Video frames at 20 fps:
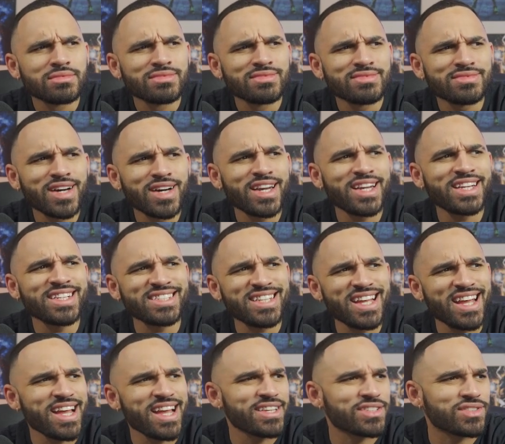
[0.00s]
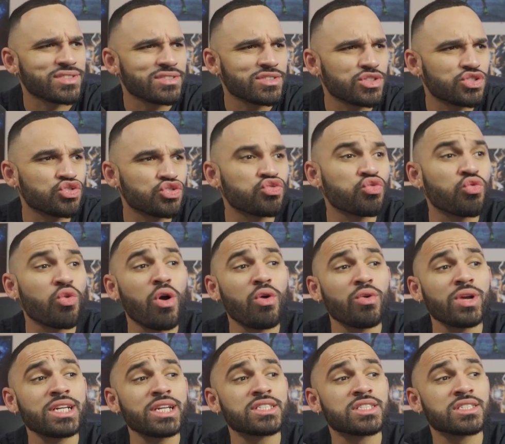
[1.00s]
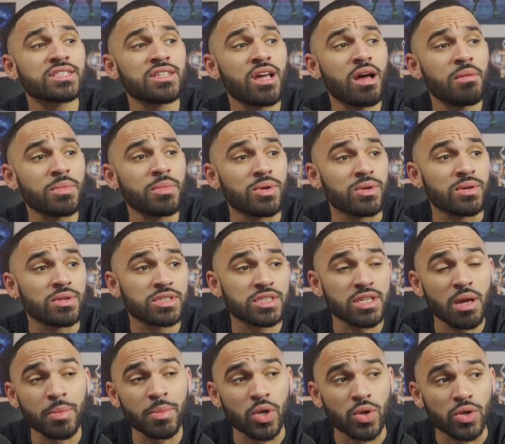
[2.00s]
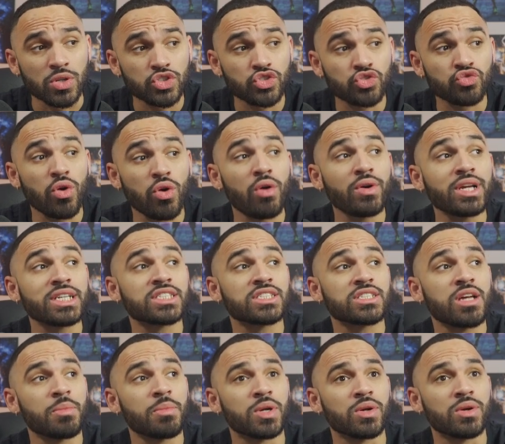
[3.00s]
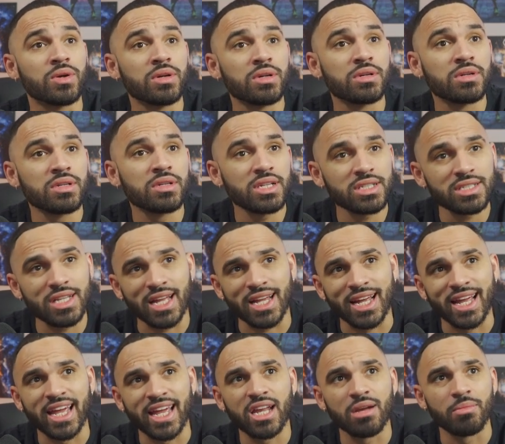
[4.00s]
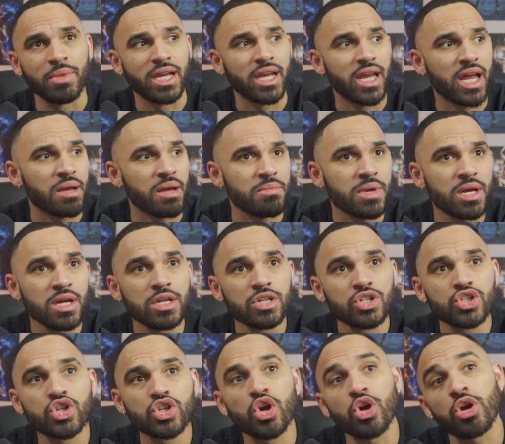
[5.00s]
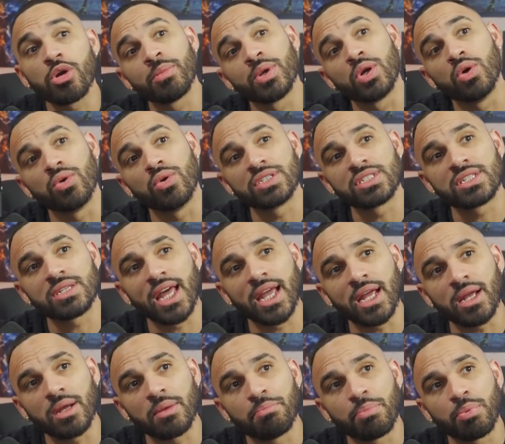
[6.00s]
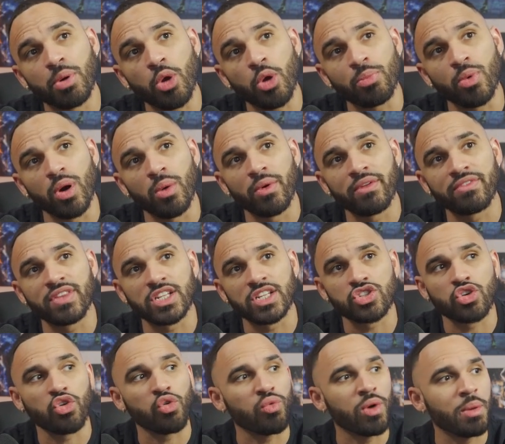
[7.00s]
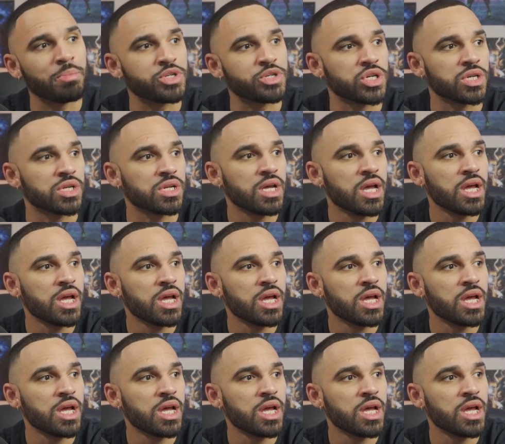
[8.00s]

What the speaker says: What is this? Strongest summoner. That's like an anime name. Terminal. It's like purple. I wonder if that's corruption.